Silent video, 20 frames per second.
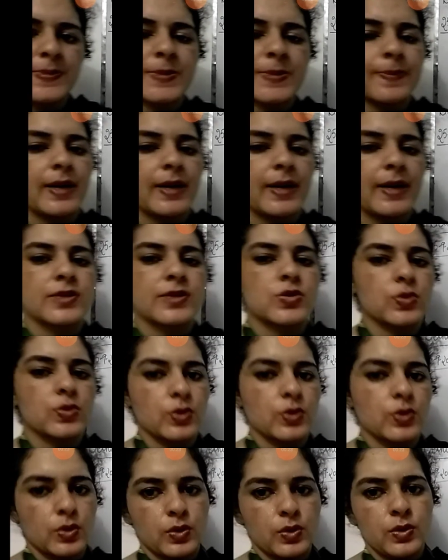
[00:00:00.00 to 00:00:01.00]
plants to
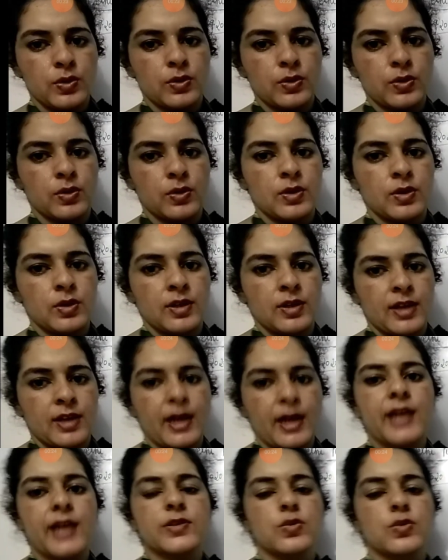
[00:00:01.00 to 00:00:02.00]
grow,
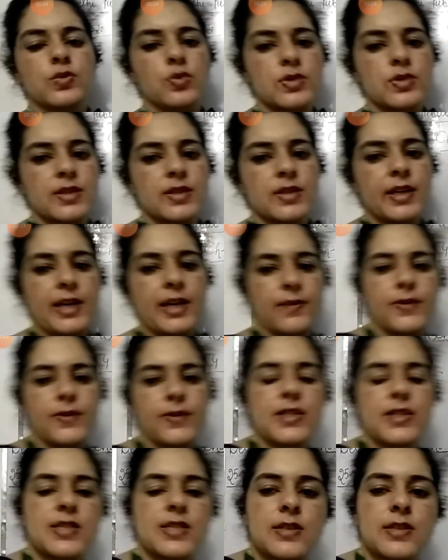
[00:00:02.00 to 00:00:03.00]
as roots they get
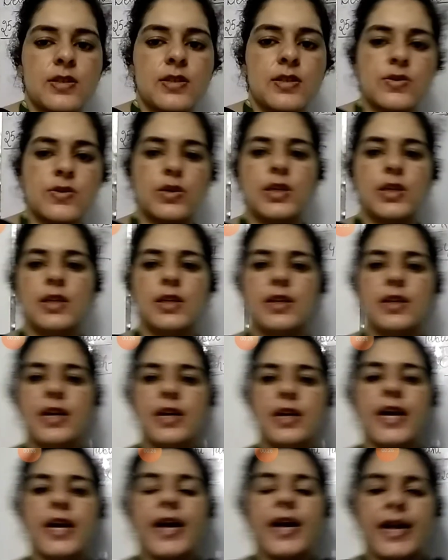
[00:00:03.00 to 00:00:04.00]
fixed in the soil.
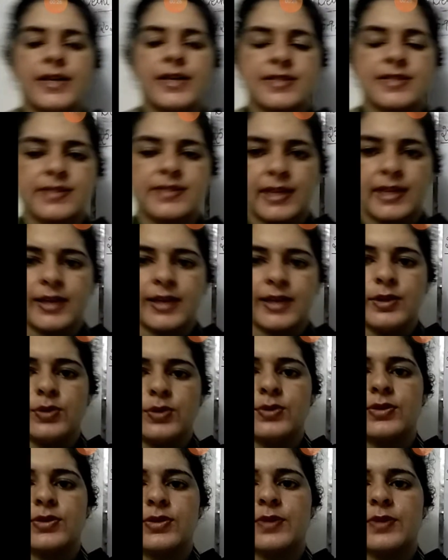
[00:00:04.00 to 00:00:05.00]
And second
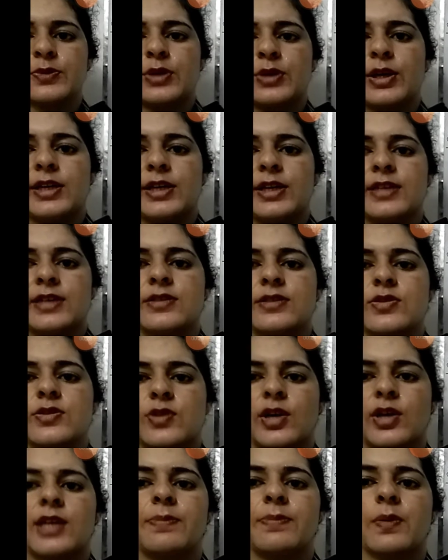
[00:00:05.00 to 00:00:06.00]
use of soil is
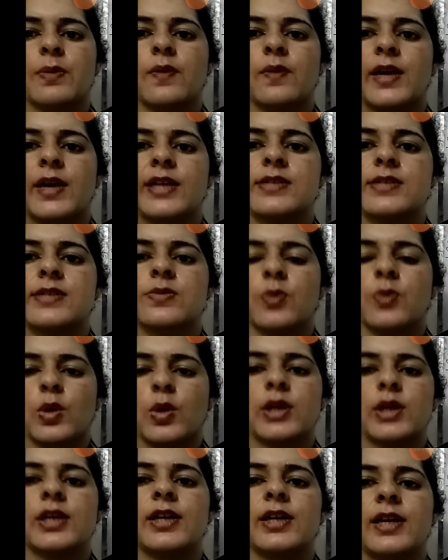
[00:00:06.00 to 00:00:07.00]
soil provides
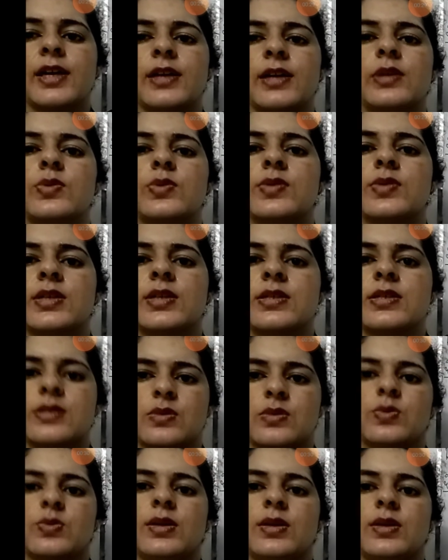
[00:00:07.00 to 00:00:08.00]
water and nutrients
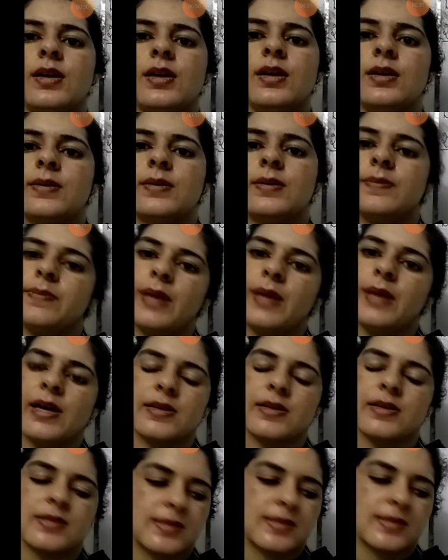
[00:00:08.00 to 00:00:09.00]
to the
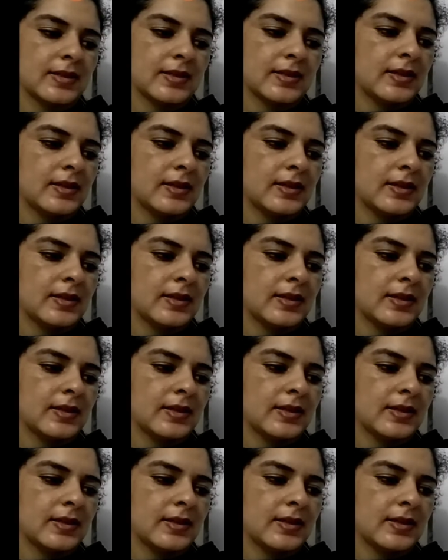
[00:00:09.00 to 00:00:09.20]
plants.